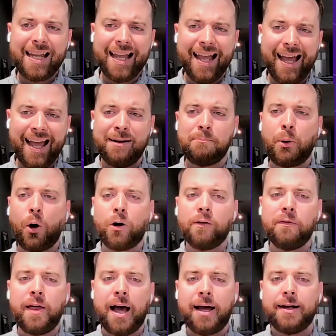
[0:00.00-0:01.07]
And part of
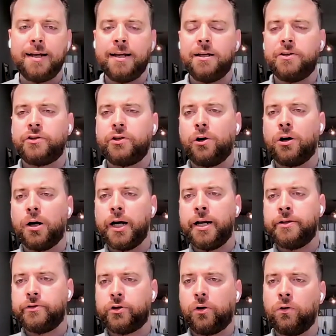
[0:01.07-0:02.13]
that is your
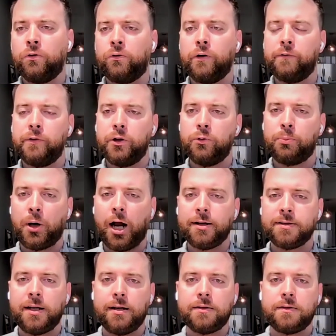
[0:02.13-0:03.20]
internal review
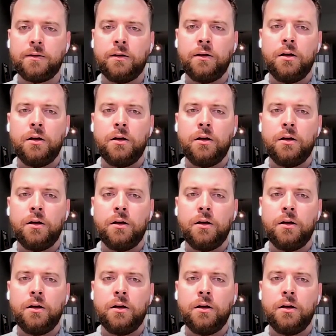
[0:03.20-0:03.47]
process.